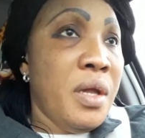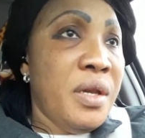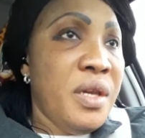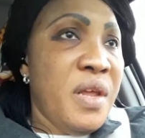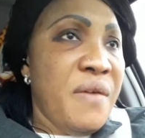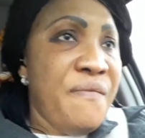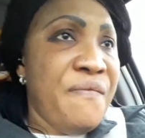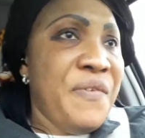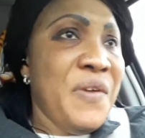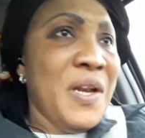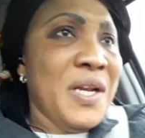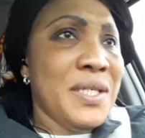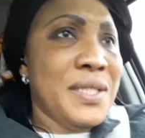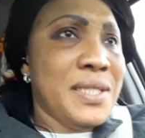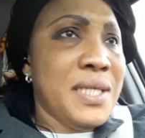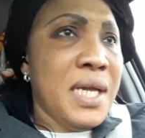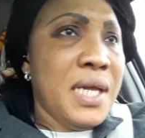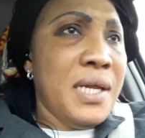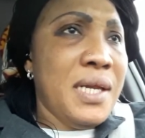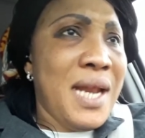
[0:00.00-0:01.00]
they feel
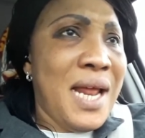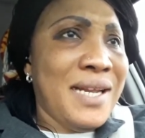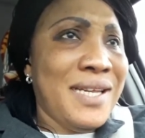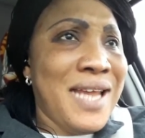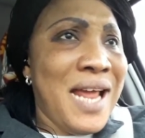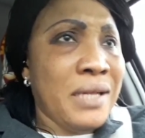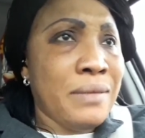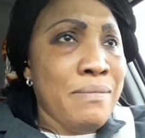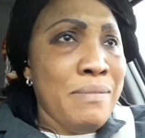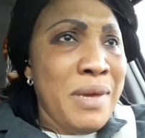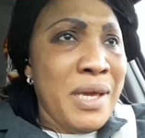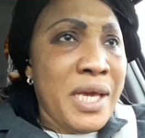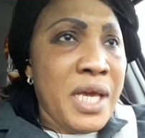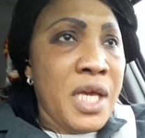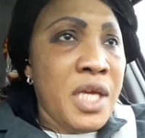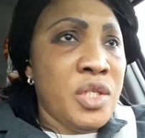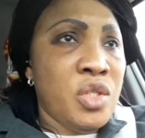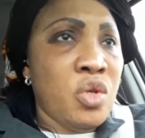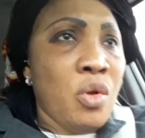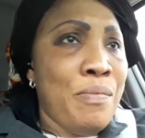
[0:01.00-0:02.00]
saying that that make
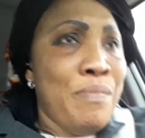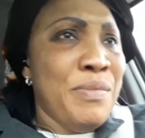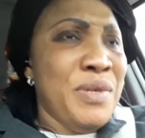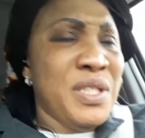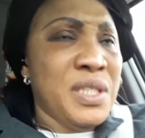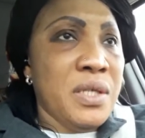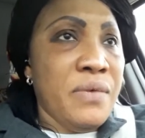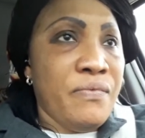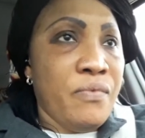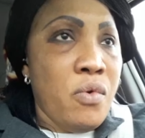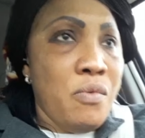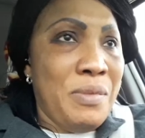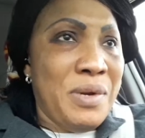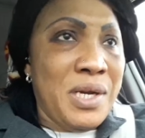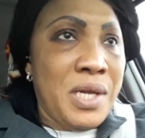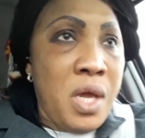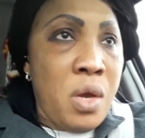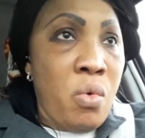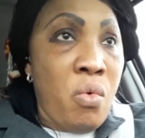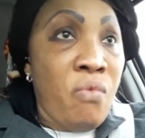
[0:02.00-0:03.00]
a submissive
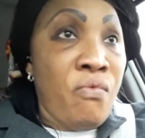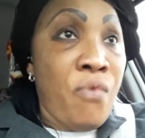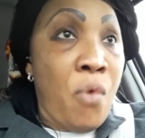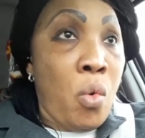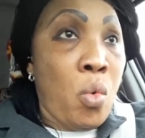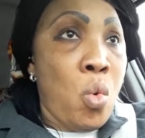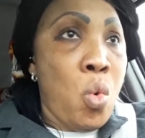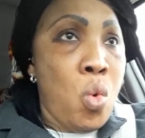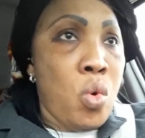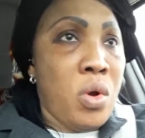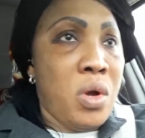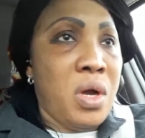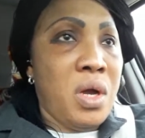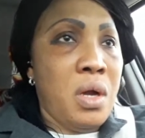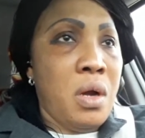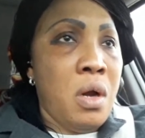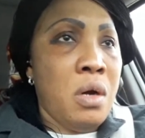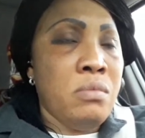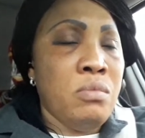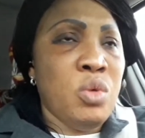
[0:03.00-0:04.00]
woman and will for cook
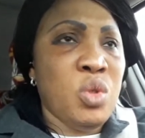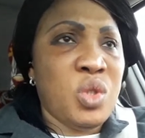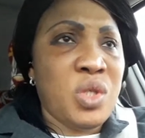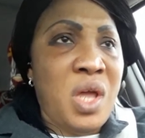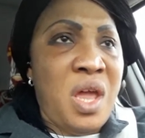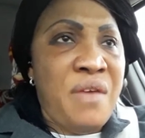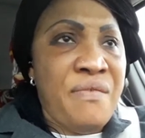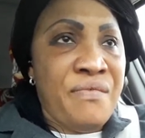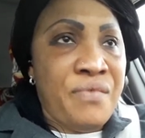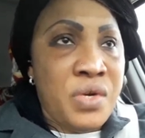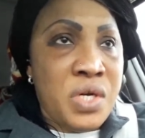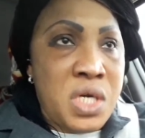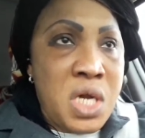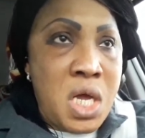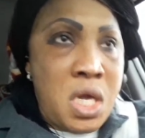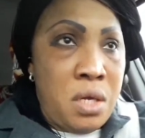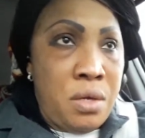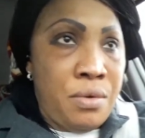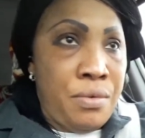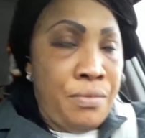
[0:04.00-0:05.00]
almost every
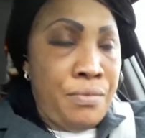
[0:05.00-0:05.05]
day